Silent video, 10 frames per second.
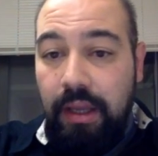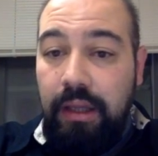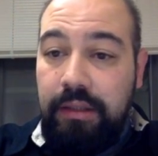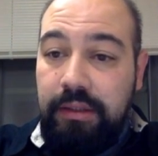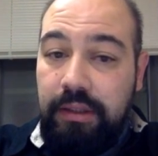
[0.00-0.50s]

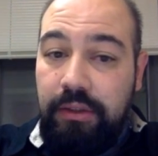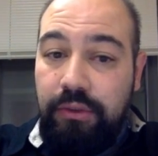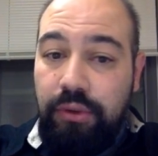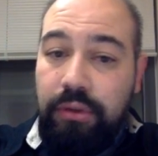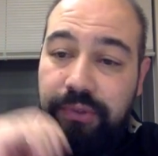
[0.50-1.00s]
In the
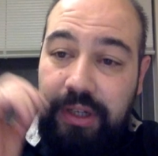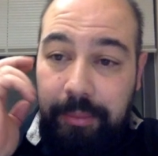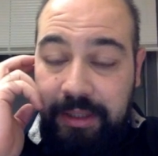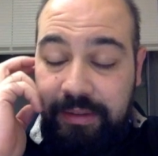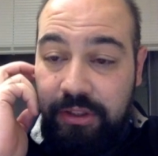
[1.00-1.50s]
internal
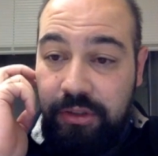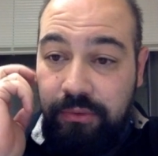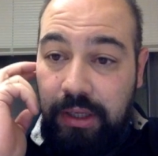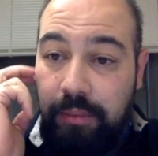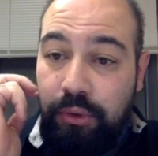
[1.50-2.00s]
fragmentation,
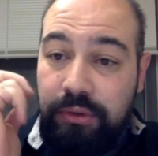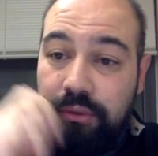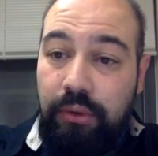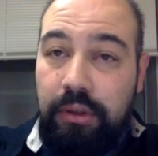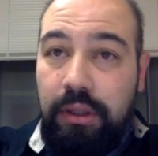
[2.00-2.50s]
we are mostly
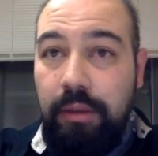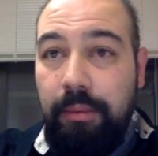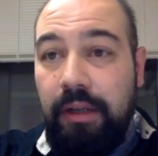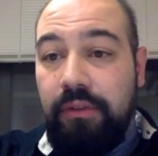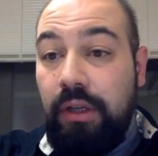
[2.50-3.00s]
talking
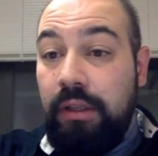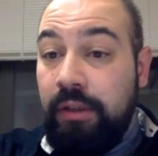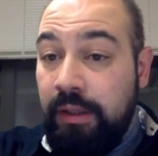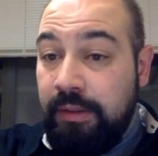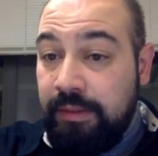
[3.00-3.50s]
about the
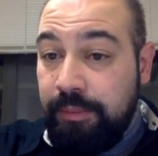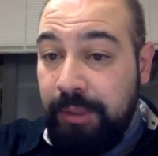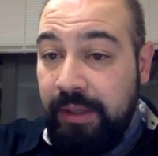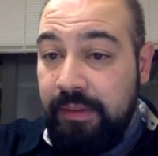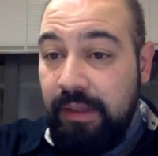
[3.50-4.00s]
allocated
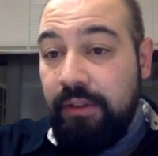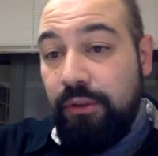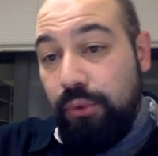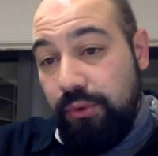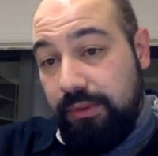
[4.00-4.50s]
space and the
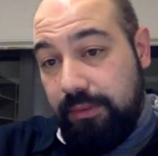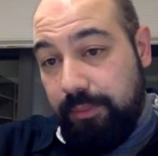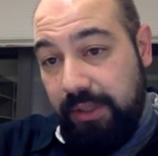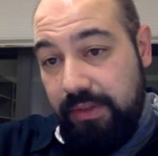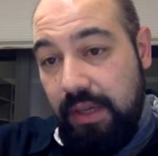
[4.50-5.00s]
used
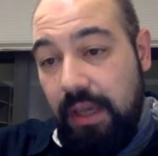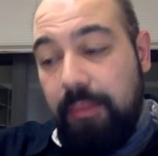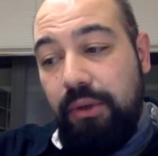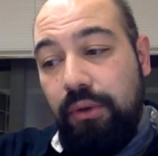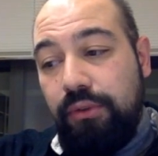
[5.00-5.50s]
space,
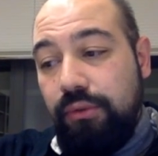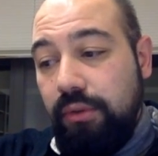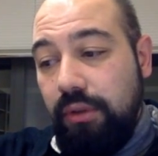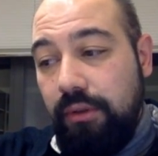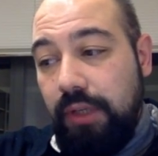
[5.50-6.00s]
because you
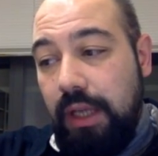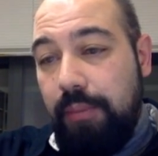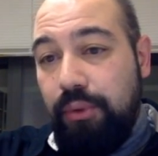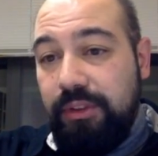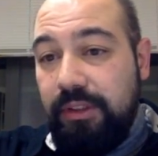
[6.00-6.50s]
know a
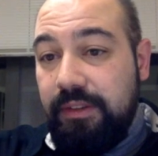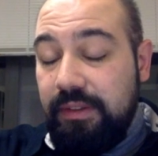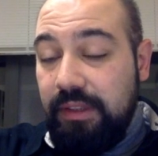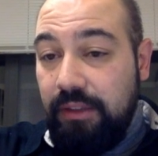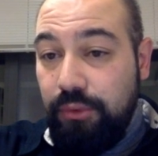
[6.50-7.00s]
process
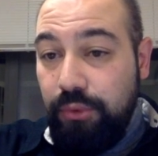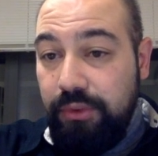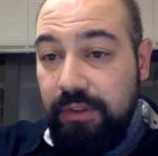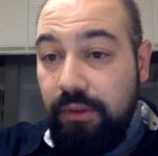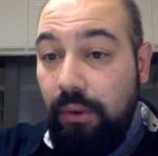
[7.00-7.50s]
is not
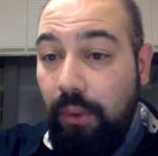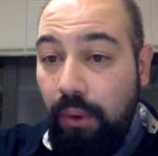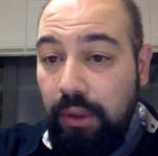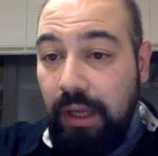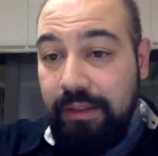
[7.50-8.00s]
using the
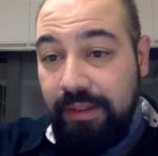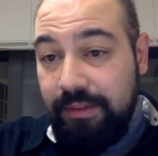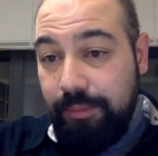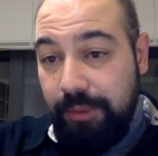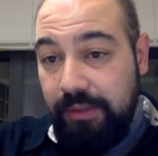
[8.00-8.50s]
whole address
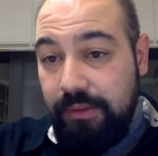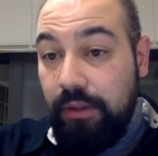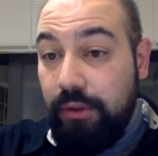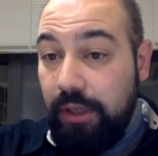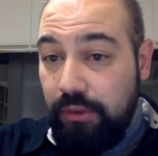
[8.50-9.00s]
space
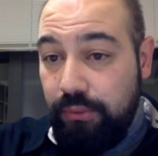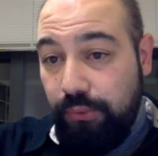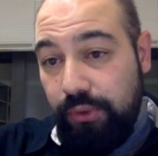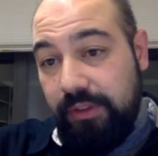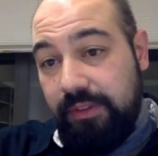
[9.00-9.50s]
allocated
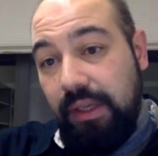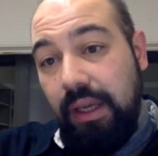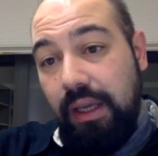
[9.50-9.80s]
for this